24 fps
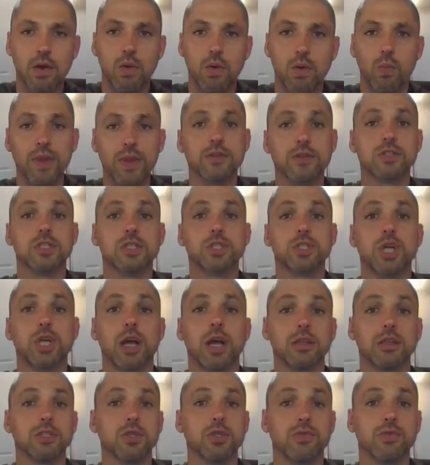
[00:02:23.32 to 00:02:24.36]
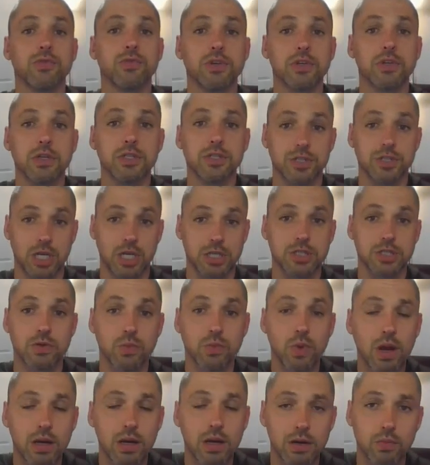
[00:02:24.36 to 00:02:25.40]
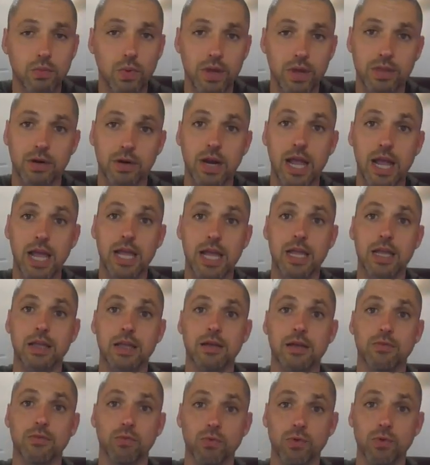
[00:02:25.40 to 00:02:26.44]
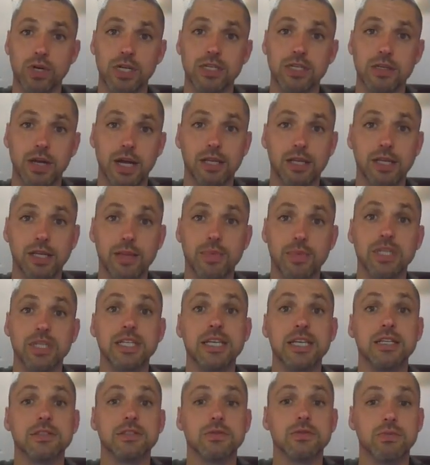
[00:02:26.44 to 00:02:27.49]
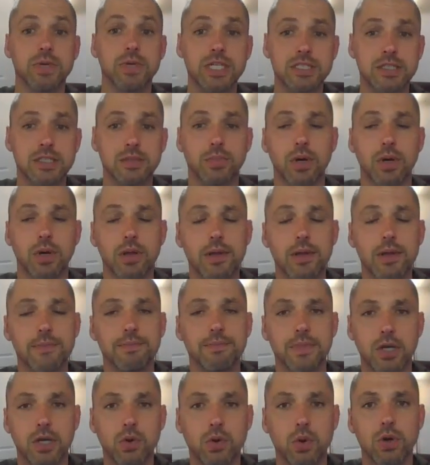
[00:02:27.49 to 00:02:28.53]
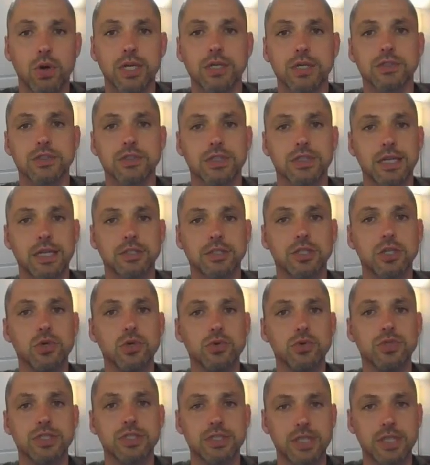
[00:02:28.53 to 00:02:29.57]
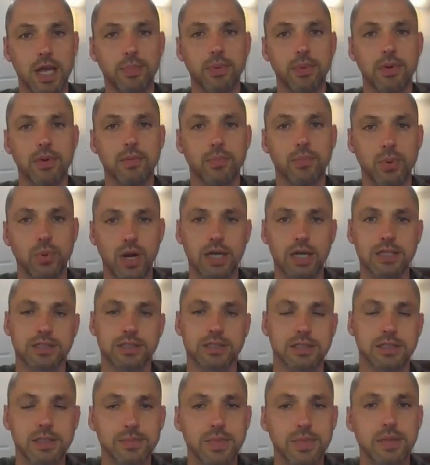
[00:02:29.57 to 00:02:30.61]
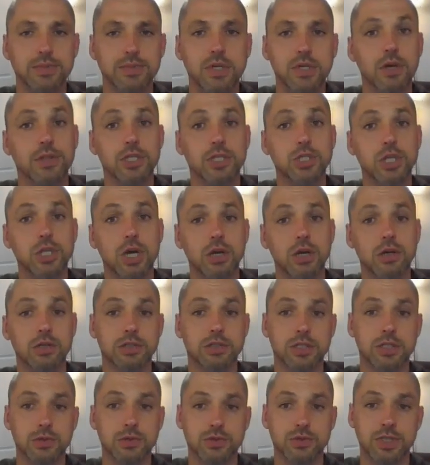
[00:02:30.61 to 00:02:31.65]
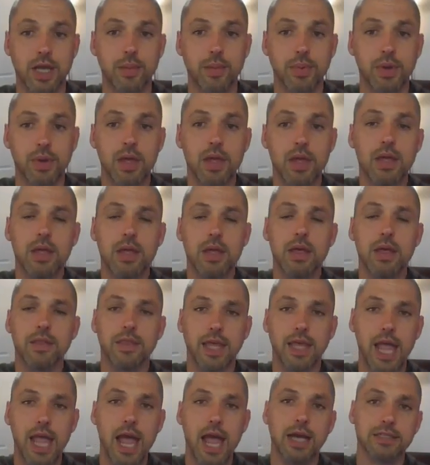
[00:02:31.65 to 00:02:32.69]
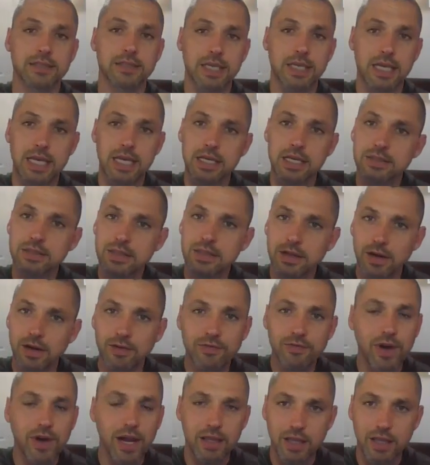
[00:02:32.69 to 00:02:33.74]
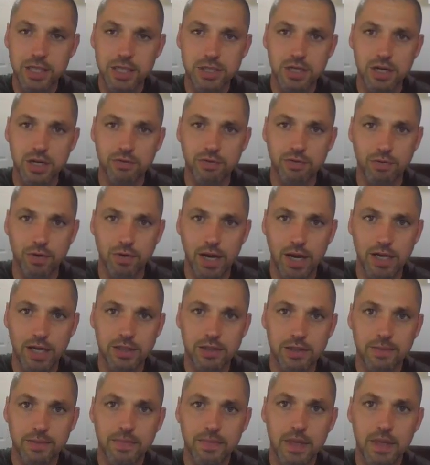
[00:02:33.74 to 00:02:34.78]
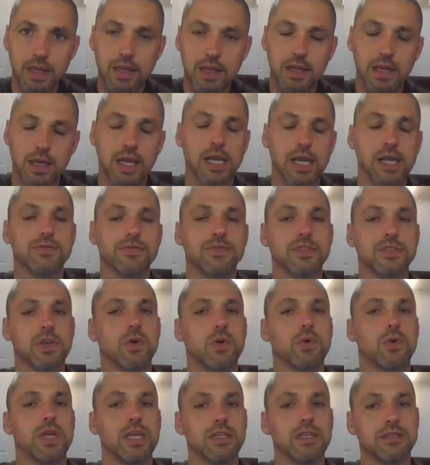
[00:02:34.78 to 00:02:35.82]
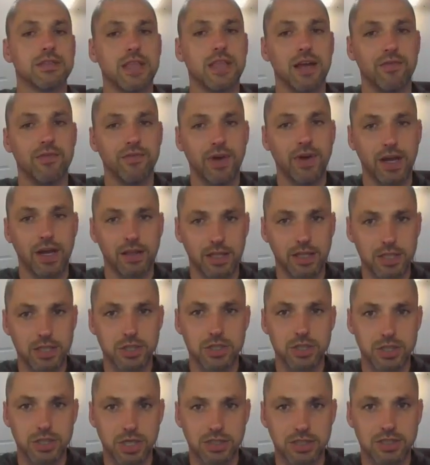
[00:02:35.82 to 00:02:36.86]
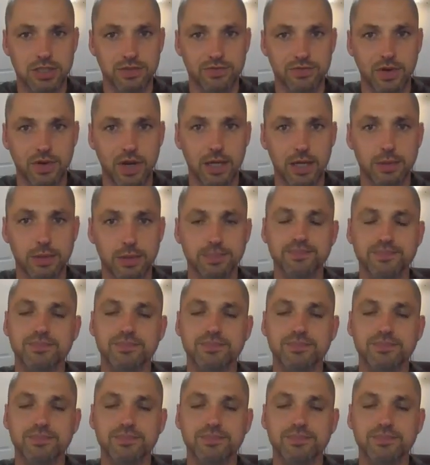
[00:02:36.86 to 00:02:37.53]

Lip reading: When there's a challenge over Section 1, whether a limit is reasonable, the court uses a two-step process, sometimes called the Charter two-step. They ask, is there a violation of a right? And if so, is that violation justified?